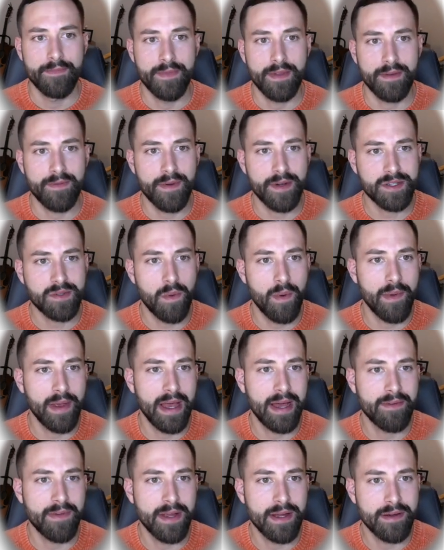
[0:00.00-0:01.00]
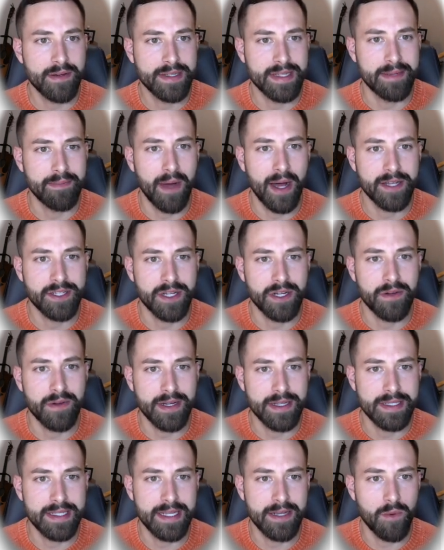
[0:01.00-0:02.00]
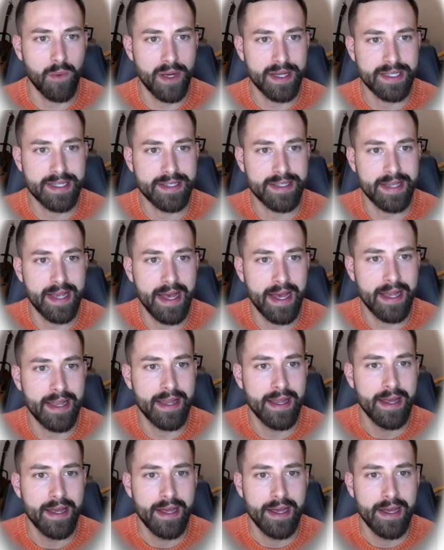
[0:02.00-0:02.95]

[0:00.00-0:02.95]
The first one we have here is the matcha green tea whisk set.